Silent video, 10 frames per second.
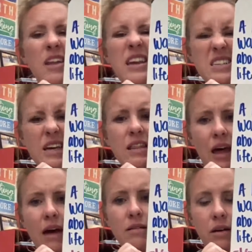Things like
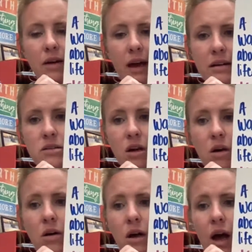that. Okay.
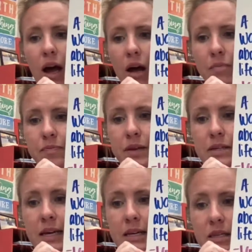So
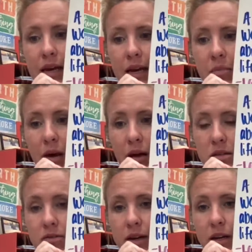take a second,
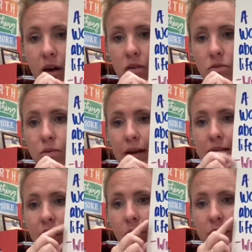pause the video, write
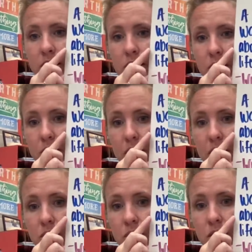down what is in
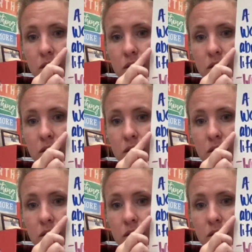blue